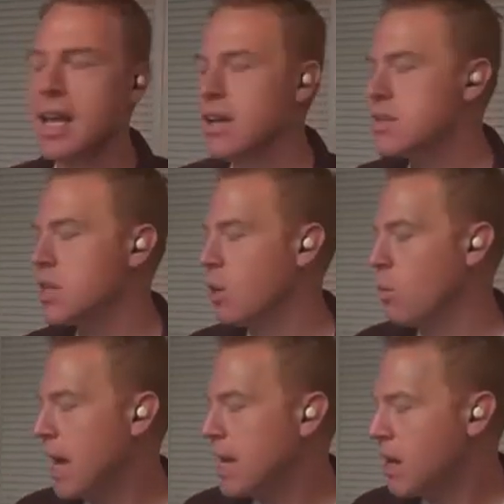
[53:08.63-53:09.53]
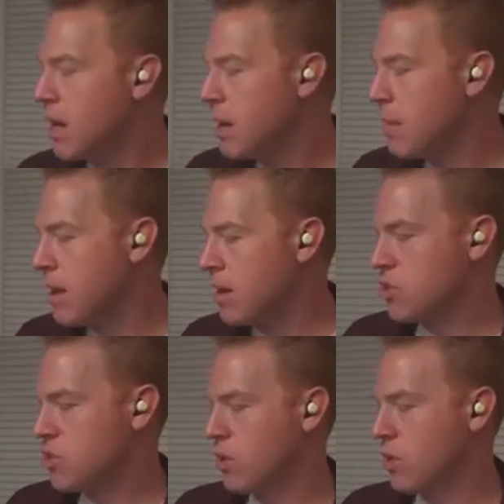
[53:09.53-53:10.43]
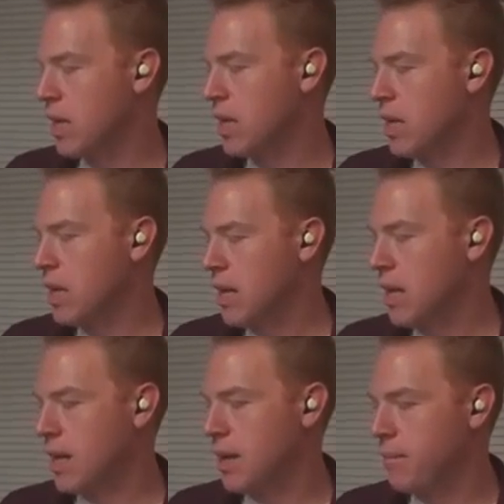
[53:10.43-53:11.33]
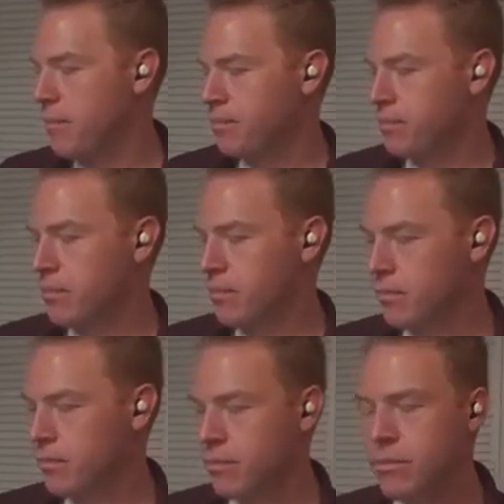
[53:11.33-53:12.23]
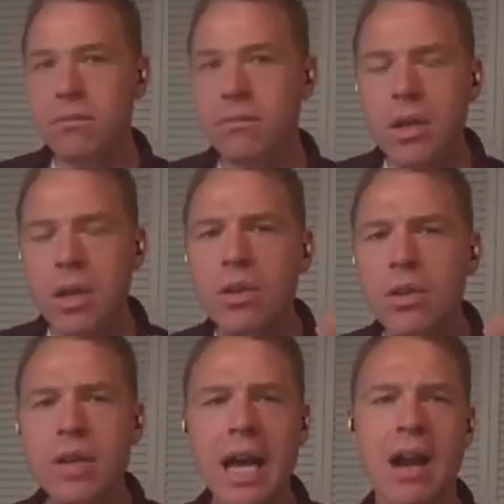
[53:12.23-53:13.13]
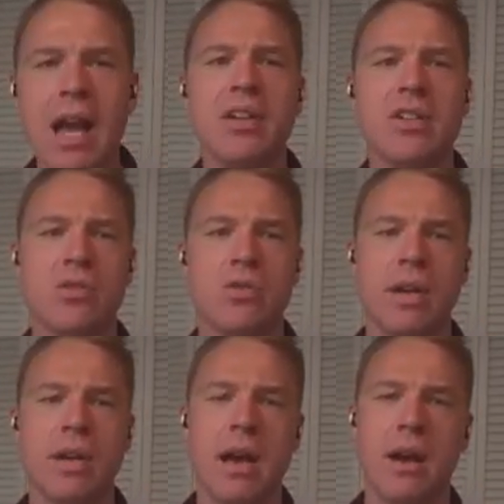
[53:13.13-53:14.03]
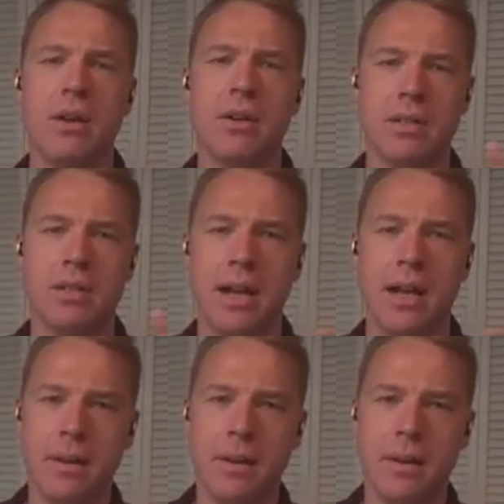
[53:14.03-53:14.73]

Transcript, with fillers: So when I talk about a story, um, when you and I are having a story uh, or uh,